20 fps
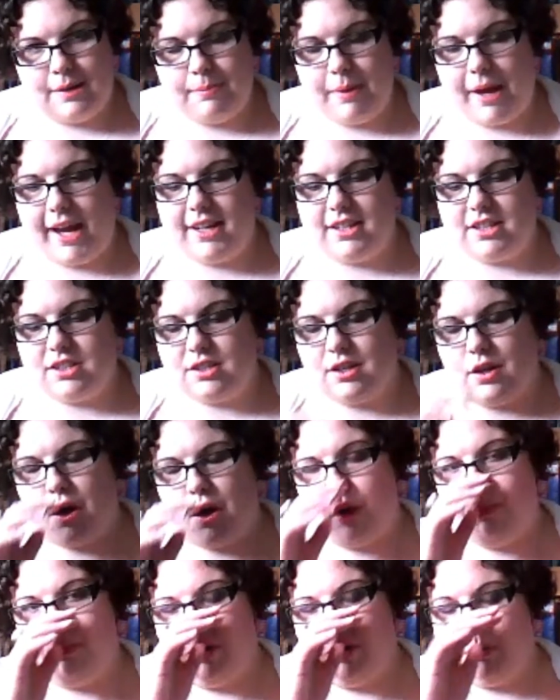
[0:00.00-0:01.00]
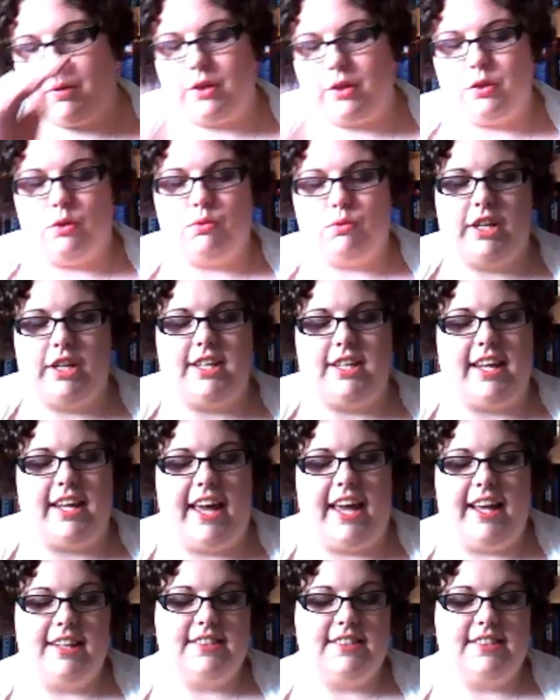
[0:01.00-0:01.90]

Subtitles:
pages long, but when you're reading it,